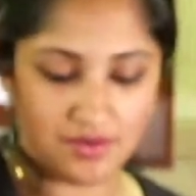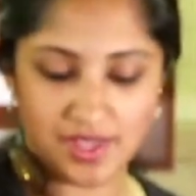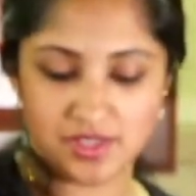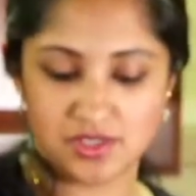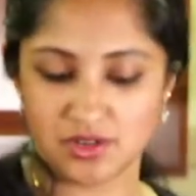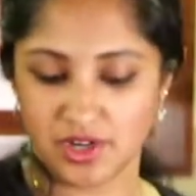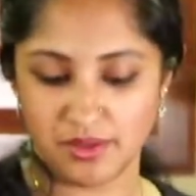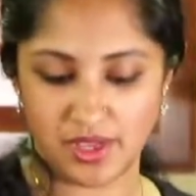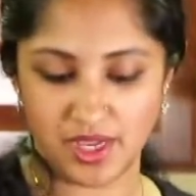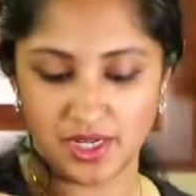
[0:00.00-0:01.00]
Rice is
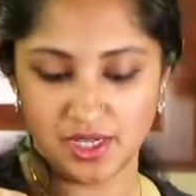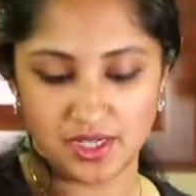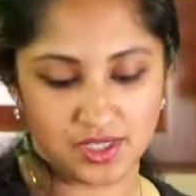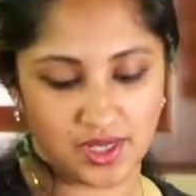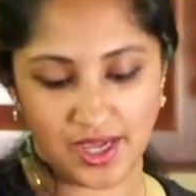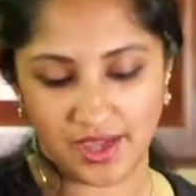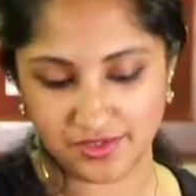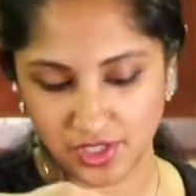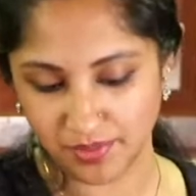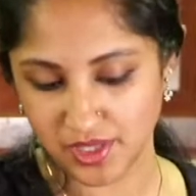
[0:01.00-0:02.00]
already made. I
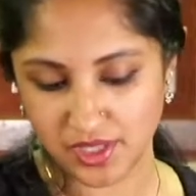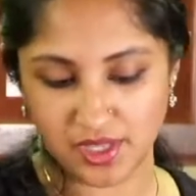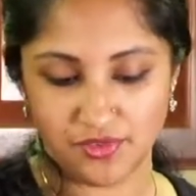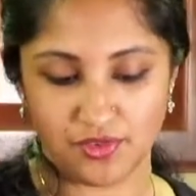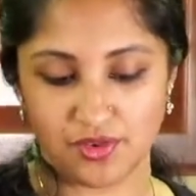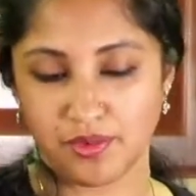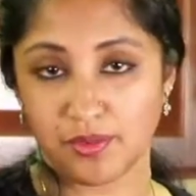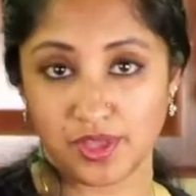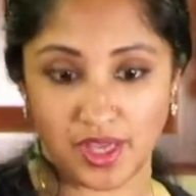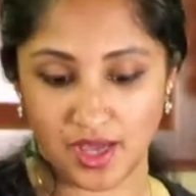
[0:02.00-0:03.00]
have chapati for
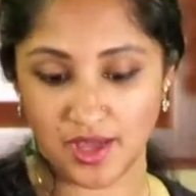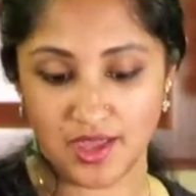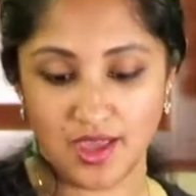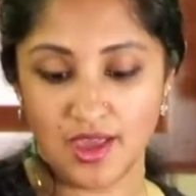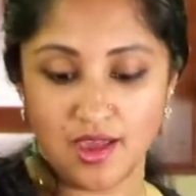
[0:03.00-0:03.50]
Pramod and I.